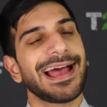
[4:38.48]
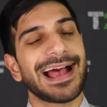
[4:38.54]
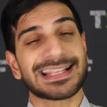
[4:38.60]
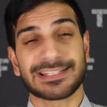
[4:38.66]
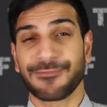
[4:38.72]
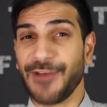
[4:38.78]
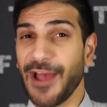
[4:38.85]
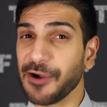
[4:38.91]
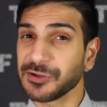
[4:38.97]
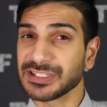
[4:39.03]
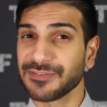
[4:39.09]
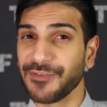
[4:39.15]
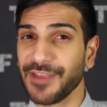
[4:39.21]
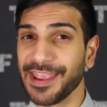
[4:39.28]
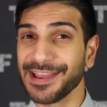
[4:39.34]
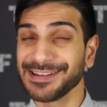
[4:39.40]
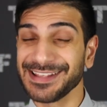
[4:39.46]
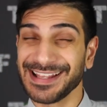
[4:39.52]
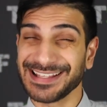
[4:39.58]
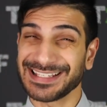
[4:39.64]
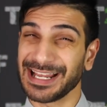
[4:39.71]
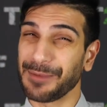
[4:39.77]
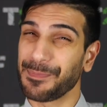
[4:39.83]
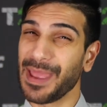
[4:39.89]
As a Falcons fan,
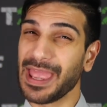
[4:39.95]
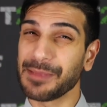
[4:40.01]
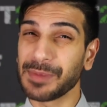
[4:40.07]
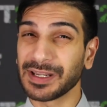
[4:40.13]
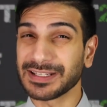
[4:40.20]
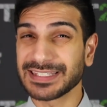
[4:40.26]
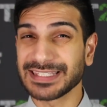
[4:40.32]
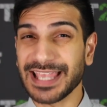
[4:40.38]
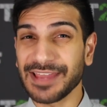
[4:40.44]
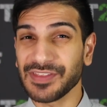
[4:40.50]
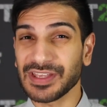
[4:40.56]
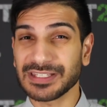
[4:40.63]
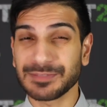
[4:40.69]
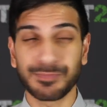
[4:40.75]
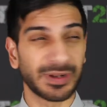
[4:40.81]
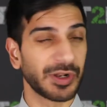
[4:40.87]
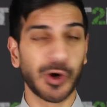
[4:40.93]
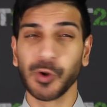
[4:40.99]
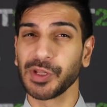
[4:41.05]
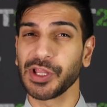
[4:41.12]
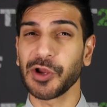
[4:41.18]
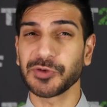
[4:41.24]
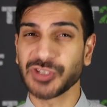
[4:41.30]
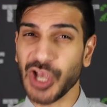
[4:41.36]
it's gonna pain me to say this, but
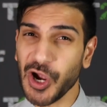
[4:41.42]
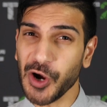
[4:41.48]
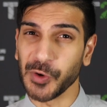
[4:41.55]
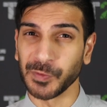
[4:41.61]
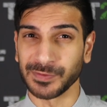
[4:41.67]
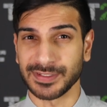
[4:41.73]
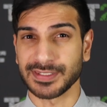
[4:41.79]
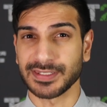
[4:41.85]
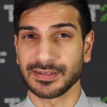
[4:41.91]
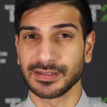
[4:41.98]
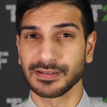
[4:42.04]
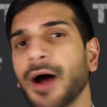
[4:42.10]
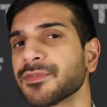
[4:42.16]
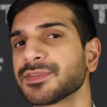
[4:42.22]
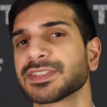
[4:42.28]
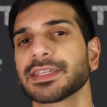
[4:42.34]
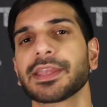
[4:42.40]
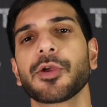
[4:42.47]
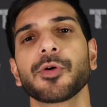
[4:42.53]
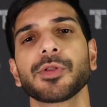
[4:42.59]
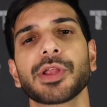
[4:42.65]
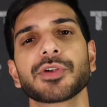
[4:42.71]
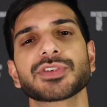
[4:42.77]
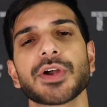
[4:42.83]
Julio Jones. Obviously,
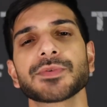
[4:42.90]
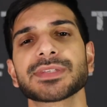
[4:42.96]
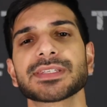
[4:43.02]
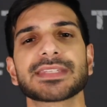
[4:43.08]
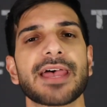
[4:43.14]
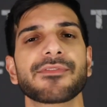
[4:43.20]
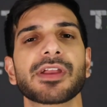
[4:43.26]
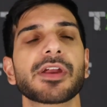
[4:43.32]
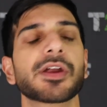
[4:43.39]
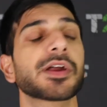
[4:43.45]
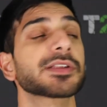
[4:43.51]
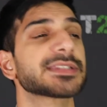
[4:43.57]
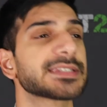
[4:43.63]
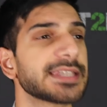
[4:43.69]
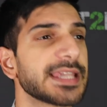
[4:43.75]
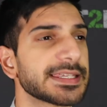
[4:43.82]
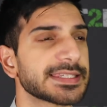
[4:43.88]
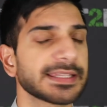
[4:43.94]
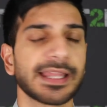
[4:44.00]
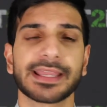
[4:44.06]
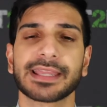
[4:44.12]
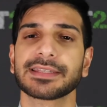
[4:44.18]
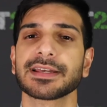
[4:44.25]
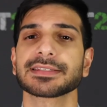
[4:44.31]
Julio Jones is having a good season
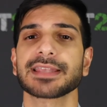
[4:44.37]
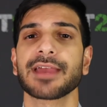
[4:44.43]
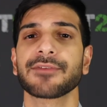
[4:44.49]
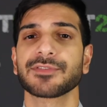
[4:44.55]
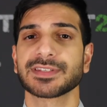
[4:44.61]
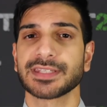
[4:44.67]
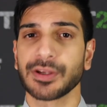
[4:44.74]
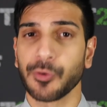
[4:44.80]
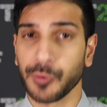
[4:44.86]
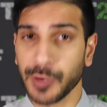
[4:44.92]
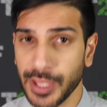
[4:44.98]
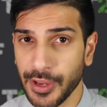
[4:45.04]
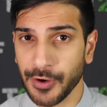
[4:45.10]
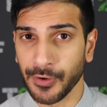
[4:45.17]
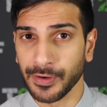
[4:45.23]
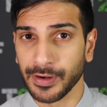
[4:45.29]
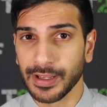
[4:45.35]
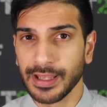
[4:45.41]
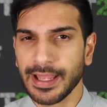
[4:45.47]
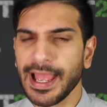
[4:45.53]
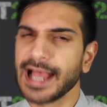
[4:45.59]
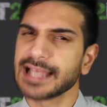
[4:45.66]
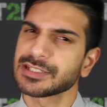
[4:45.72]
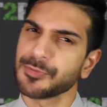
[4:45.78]
like he does every single year.
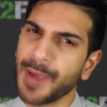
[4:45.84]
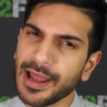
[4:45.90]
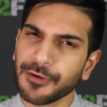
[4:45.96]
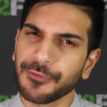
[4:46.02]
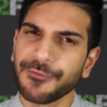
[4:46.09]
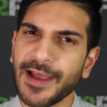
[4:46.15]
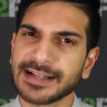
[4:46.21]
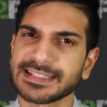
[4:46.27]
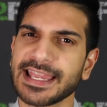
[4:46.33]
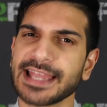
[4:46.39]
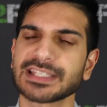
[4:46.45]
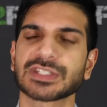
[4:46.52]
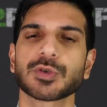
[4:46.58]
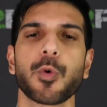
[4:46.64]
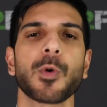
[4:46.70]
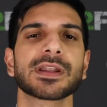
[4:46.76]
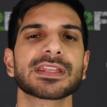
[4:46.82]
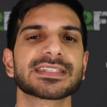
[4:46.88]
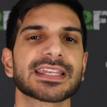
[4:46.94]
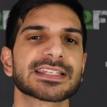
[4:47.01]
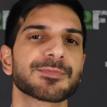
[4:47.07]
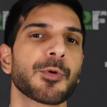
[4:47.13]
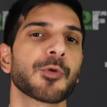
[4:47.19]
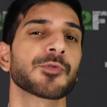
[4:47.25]
As a matter of fact, he has
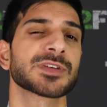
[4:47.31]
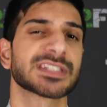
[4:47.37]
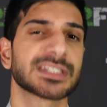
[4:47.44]
twenty-six more